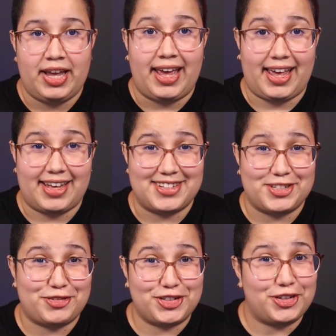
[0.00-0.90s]
And
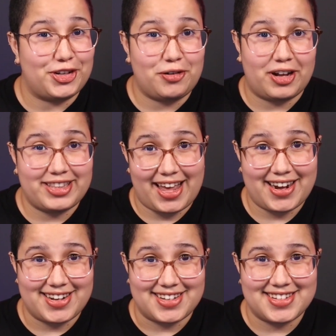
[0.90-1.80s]
if you don't know what that
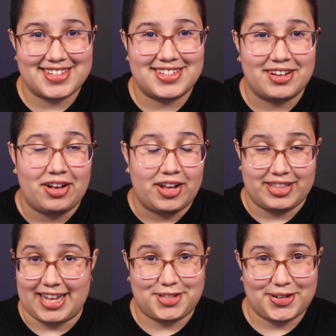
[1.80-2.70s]
is,
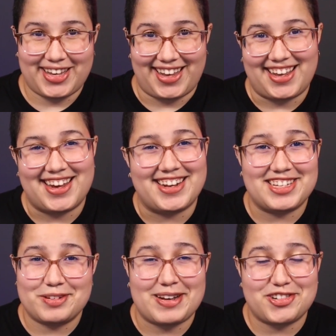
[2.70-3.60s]
that's okay. An
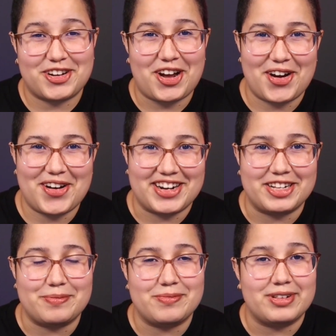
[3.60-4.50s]
asymmetric
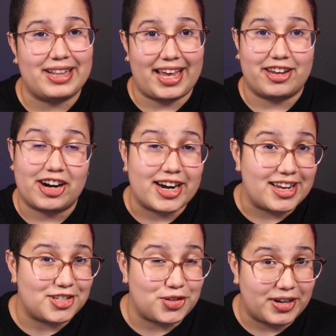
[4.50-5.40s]
algorithm like
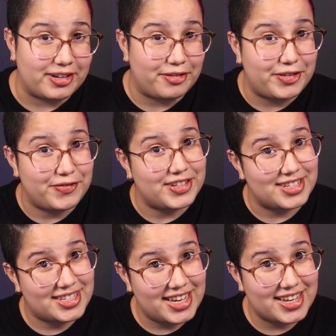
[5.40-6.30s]

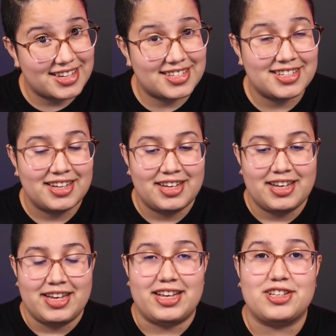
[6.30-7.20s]
RS-256
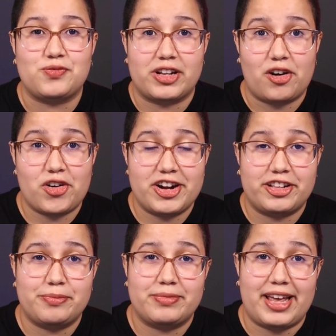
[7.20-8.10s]
is one
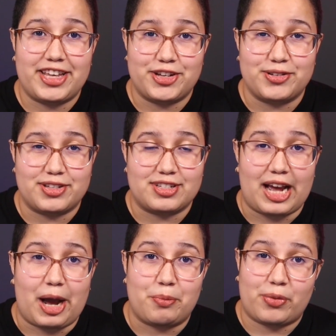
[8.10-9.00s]
algorithm that uses
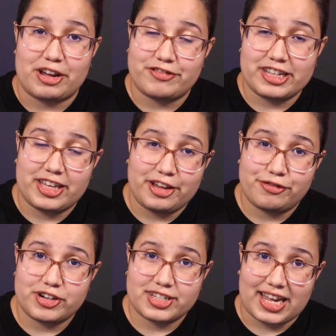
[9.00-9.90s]
a private key
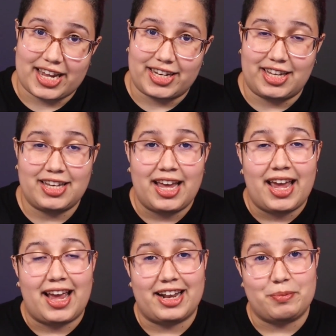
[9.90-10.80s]
for signing
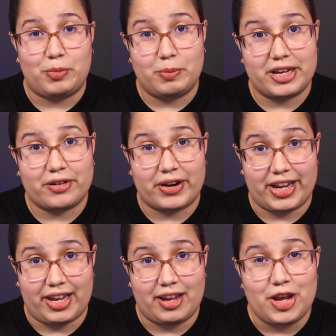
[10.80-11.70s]
and a public
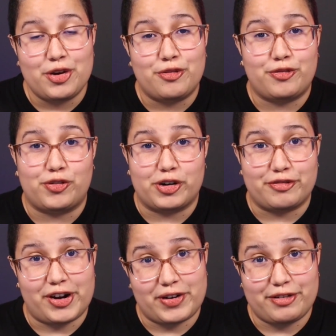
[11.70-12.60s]
key for
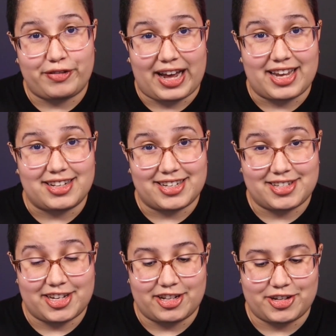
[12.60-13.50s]
verifying the
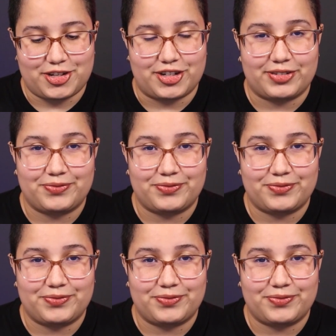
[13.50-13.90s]
signature.